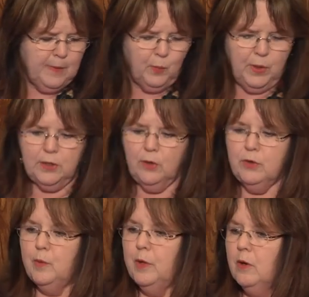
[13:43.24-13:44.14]
We know
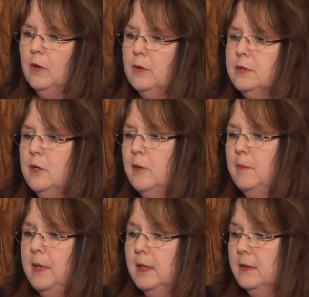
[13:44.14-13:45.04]
that we are also
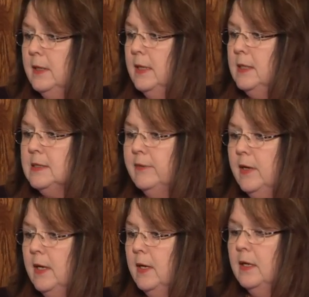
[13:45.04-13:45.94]
meeting the needs of an
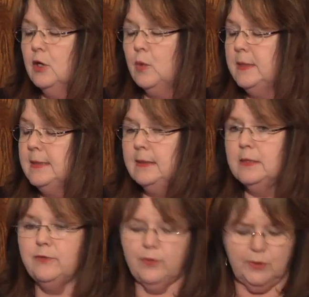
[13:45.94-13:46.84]
increasingly
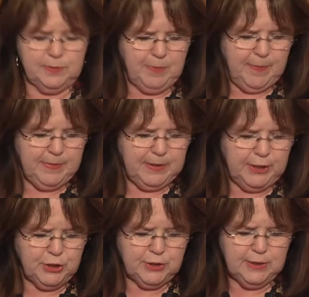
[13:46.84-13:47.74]
diverse
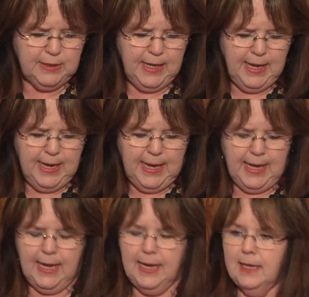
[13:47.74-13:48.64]
population,
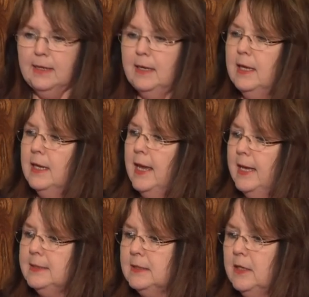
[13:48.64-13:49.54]
and it
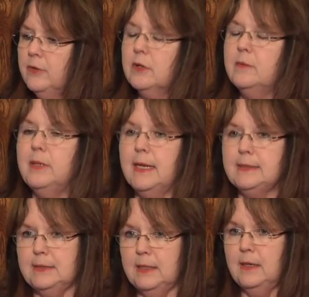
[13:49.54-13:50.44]
adds another
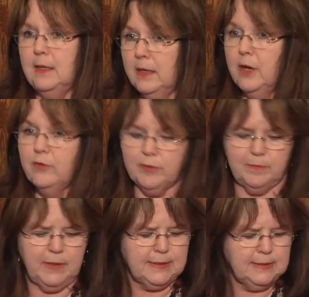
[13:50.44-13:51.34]
complexity, a layer of
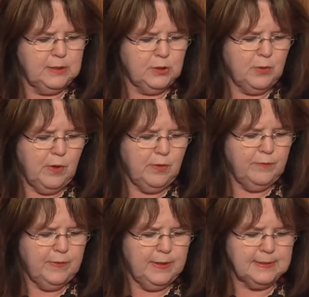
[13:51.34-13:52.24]
complexity to all
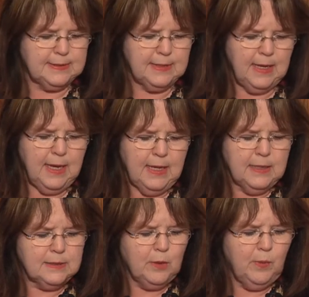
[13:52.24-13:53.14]
of this.
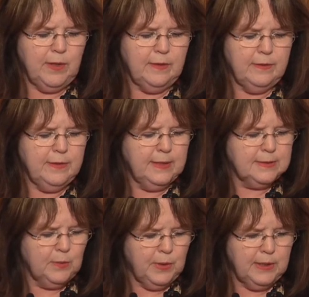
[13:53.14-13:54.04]
So one of the things
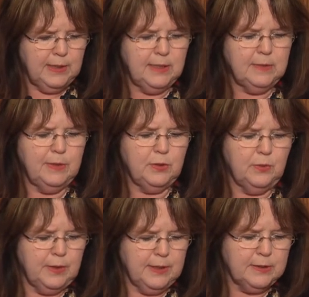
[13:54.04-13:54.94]
that we need to be
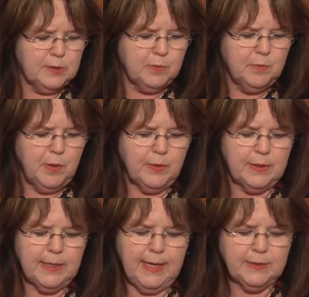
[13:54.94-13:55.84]
doing is to
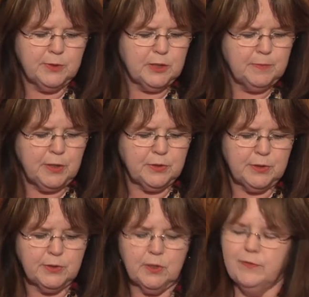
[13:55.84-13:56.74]
promote cancer specialty
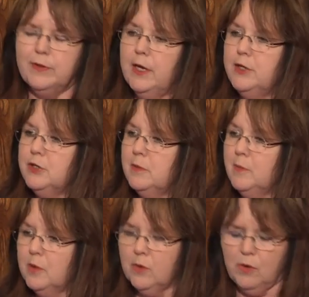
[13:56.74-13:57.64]
certification
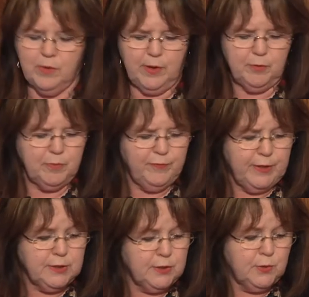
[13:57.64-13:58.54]
among all health
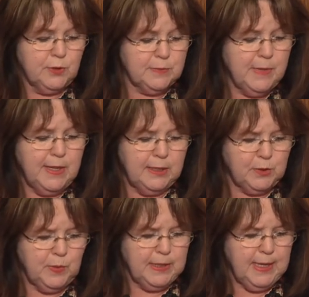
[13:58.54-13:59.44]
professions, or as many
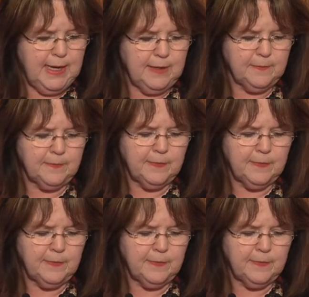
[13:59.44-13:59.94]
as we can.